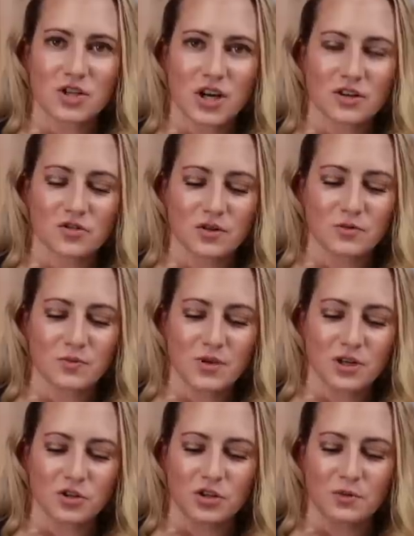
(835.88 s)
Chalk cream would
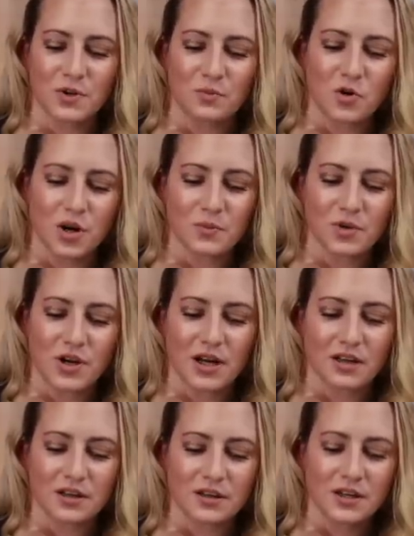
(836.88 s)
be a little bit more up your
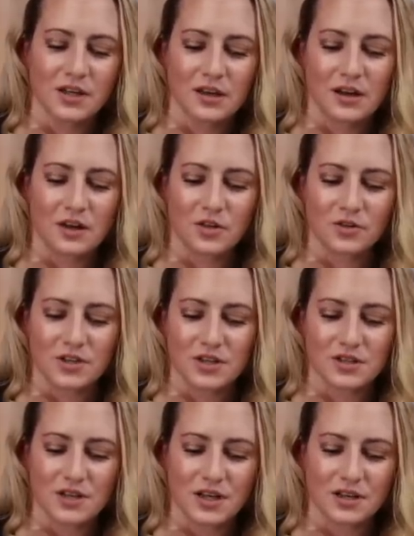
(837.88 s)
alley. Although it
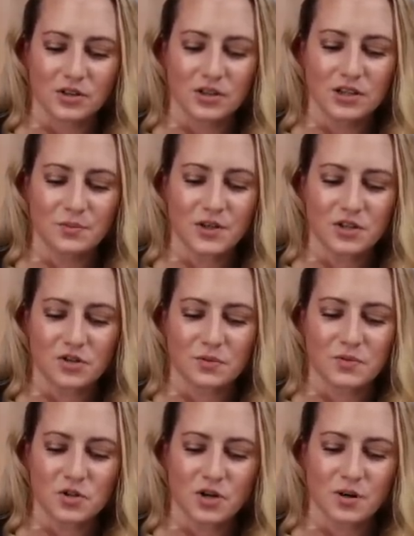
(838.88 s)
does take a little bit to
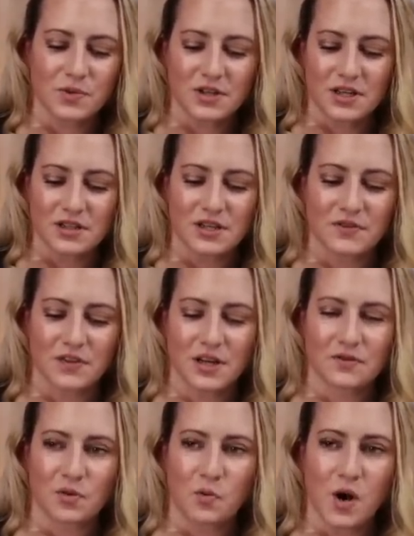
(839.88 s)
absorb, it does have
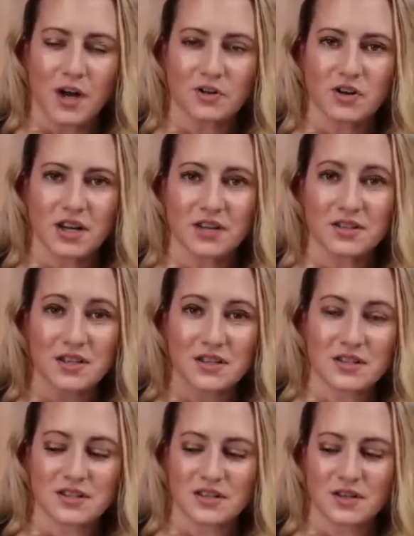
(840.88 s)
kind of a watery
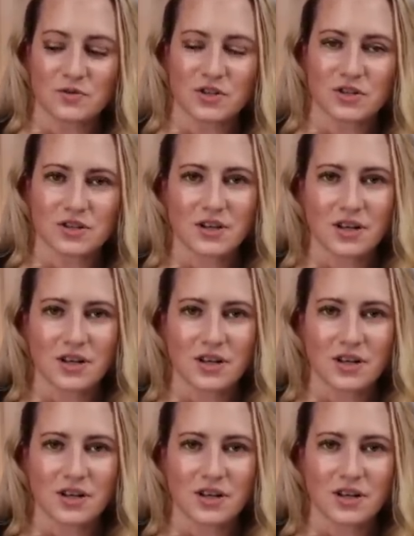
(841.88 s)
consistency, which